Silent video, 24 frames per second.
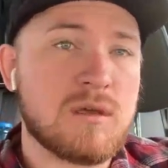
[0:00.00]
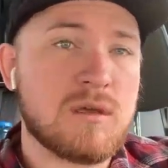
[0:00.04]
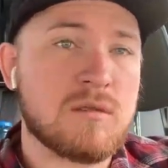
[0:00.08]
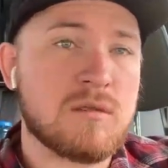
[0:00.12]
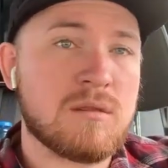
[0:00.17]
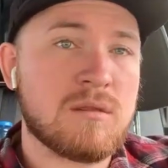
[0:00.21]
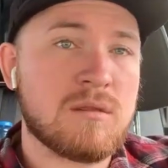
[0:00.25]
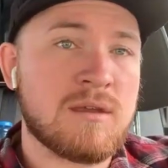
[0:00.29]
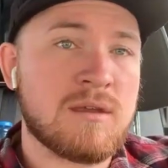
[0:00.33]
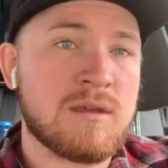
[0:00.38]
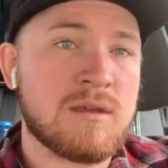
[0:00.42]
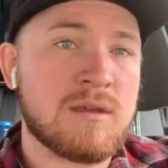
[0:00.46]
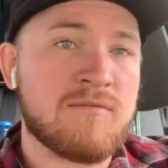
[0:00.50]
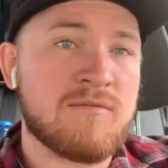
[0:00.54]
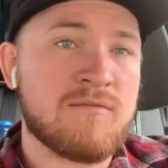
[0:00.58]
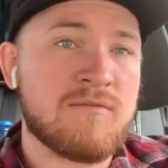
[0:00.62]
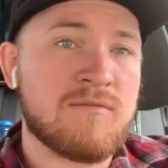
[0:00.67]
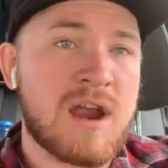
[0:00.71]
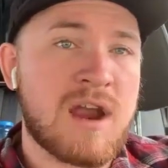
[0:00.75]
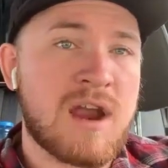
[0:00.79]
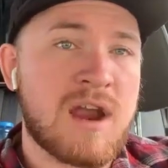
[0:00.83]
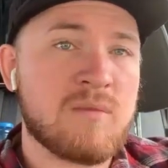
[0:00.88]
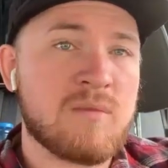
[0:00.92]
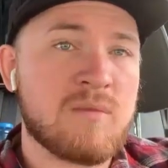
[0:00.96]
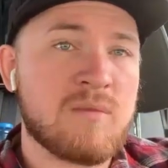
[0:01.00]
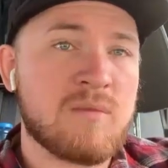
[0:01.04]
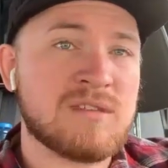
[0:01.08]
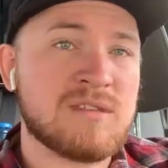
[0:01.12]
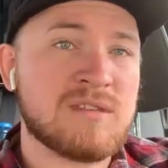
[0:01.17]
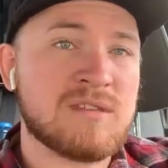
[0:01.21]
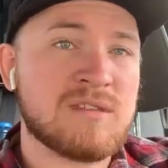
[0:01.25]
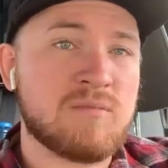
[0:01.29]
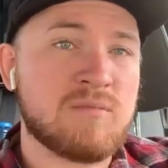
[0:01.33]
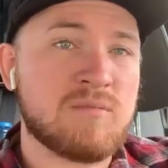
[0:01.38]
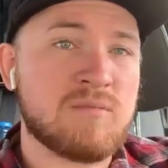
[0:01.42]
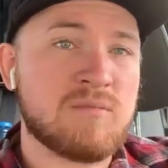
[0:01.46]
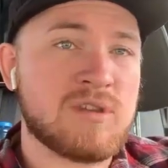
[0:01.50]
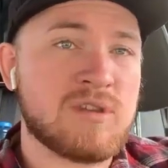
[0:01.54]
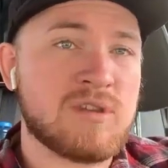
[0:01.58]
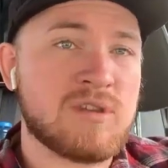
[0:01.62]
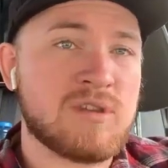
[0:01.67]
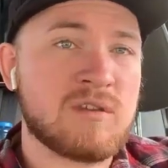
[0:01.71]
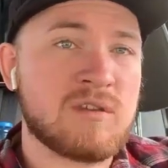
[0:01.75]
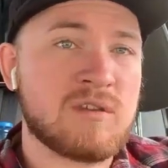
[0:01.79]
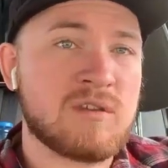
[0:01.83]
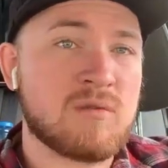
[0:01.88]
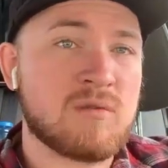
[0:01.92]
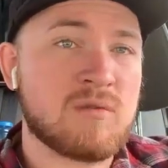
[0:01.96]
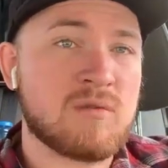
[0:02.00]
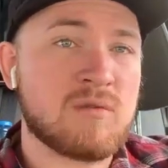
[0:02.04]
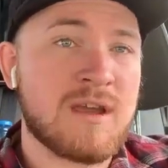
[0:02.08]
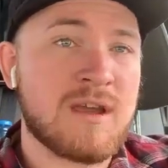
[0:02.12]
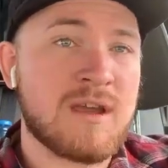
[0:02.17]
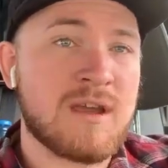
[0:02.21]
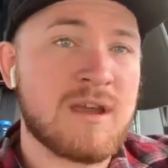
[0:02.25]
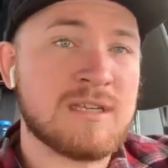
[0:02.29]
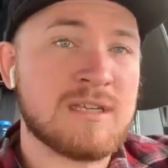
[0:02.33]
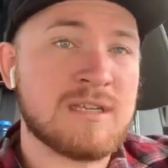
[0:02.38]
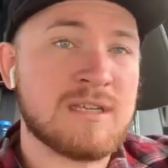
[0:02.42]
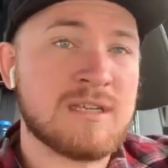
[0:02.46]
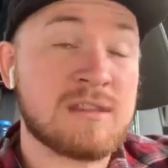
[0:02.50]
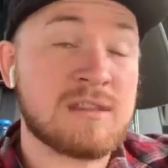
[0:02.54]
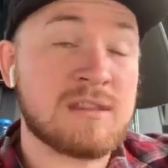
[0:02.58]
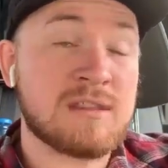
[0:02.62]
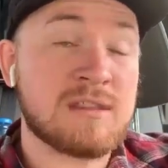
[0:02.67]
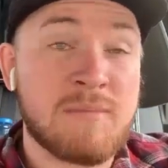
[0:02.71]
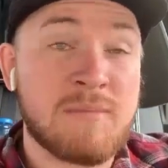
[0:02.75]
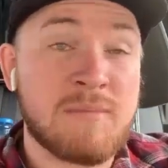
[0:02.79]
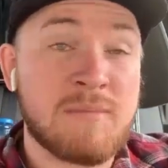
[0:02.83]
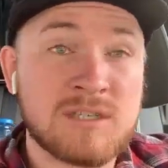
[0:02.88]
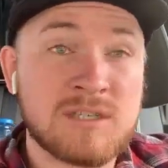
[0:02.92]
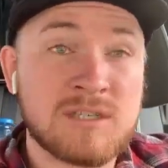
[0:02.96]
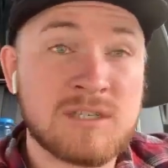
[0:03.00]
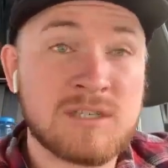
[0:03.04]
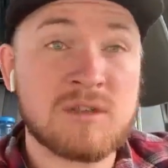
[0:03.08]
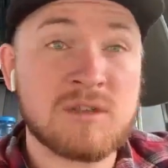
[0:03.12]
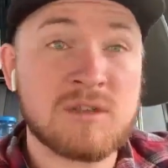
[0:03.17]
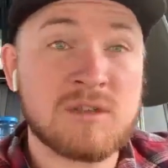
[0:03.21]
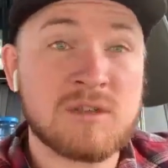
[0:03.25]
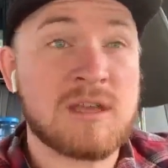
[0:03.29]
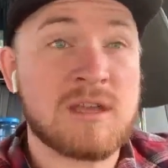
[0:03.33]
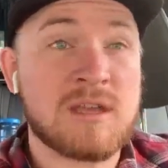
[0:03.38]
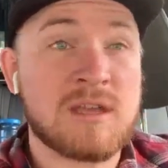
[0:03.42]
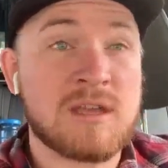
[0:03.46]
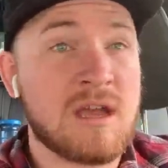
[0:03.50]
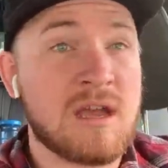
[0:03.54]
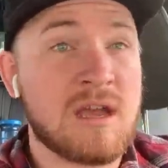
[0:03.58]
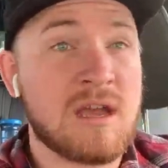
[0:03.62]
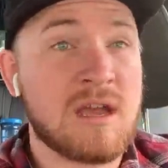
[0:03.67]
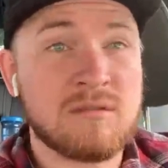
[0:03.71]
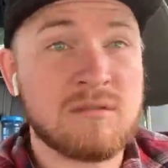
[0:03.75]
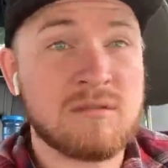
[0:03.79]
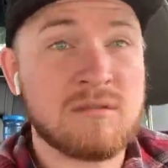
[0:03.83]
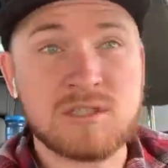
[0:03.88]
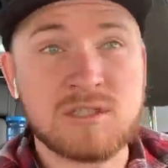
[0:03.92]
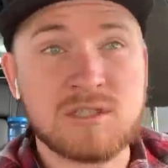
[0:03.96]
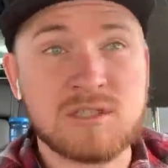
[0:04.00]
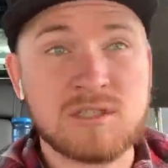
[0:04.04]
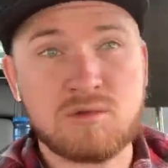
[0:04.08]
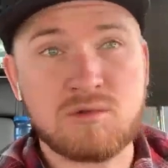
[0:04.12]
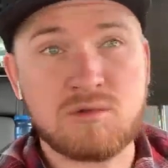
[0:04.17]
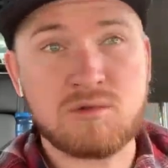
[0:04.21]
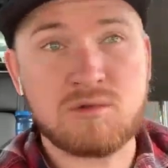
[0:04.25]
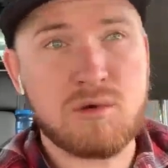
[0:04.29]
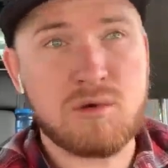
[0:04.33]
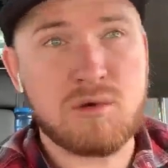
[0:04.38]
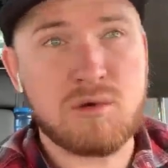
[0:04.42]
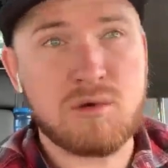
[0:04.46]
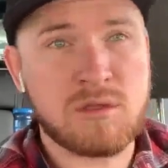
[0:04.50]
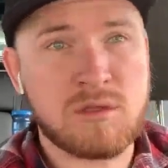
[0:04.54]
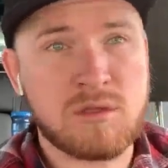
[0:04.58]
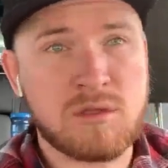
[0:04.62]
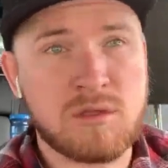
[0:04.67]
the environment in a particular way to get the best and healthiest growth